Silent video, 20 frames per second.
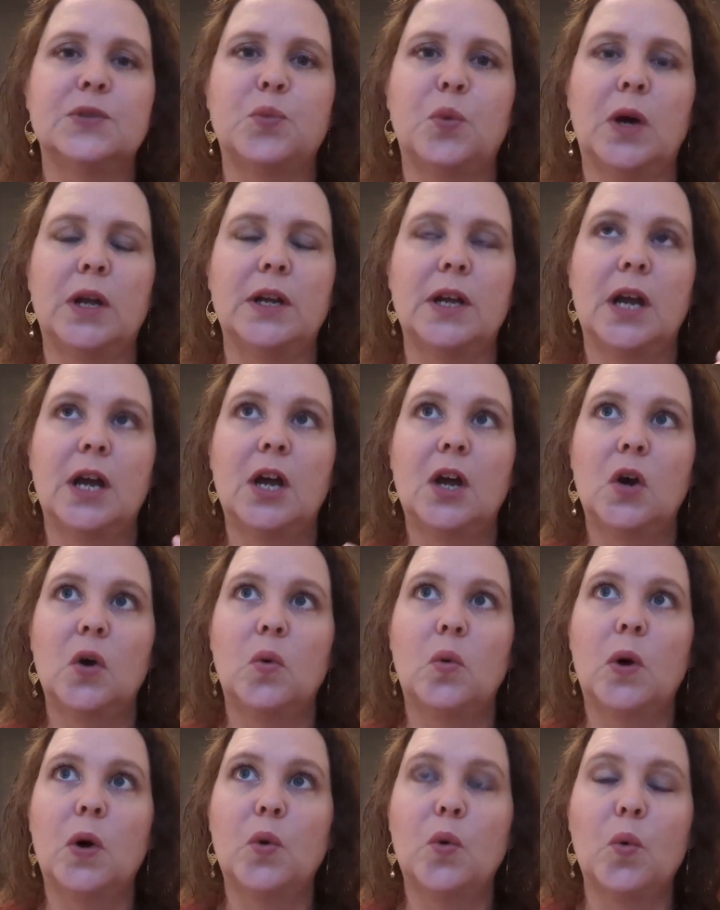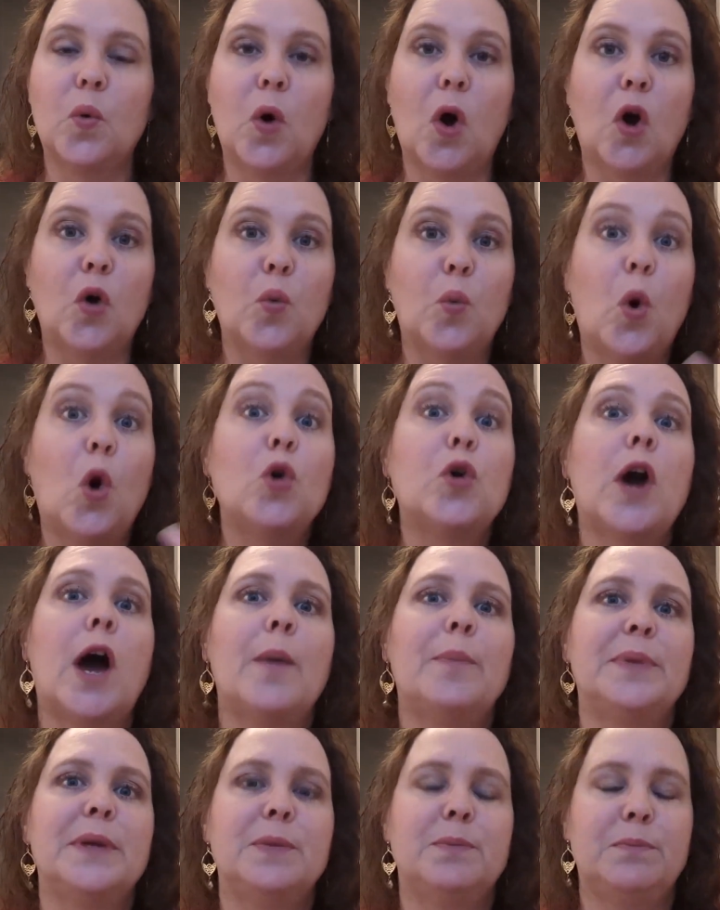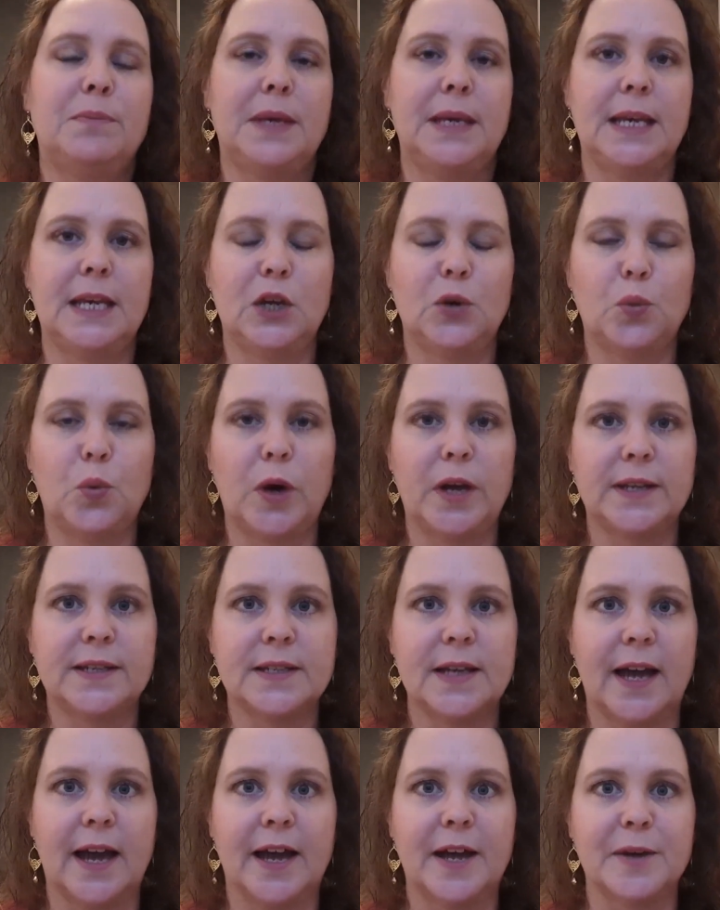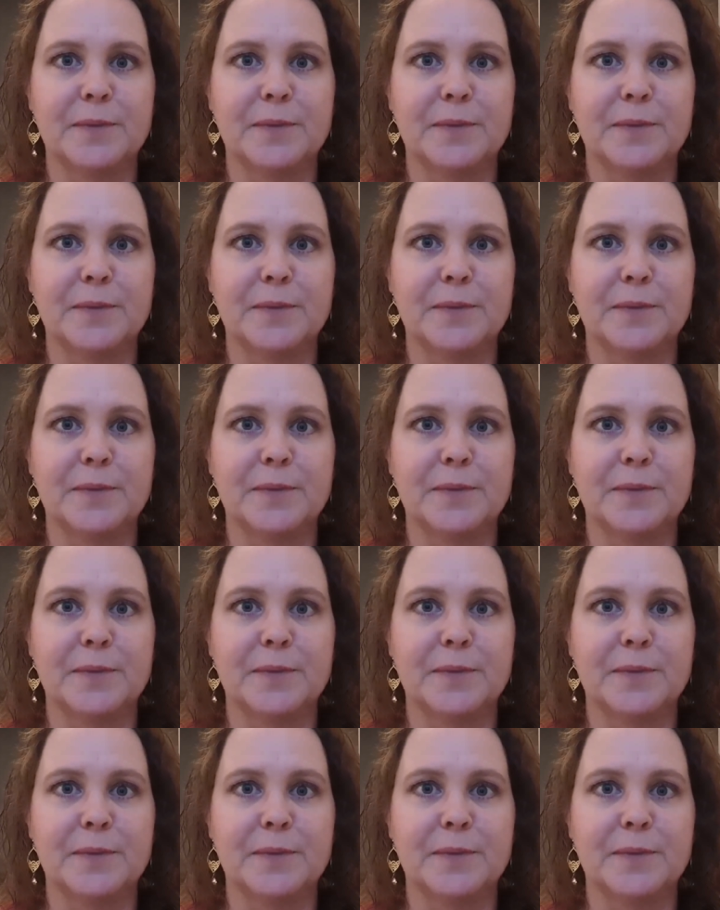what woke up in me, what